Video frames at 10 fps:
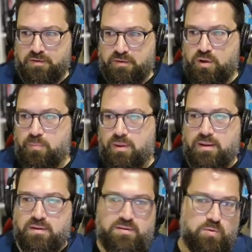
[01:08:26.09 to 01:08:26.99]
So it
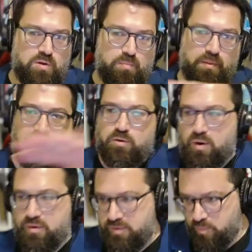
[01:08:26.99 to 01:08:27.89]
applies
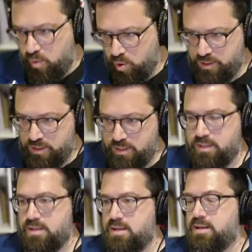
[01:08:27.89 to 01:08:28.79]
across the board,
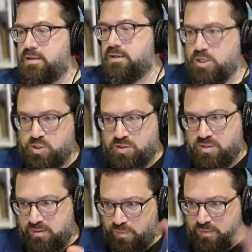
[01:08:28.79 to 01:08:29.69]
not just in
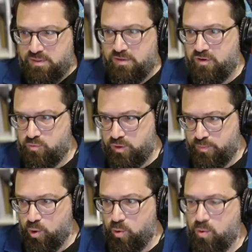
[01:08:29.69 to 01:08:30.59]
a specific repo.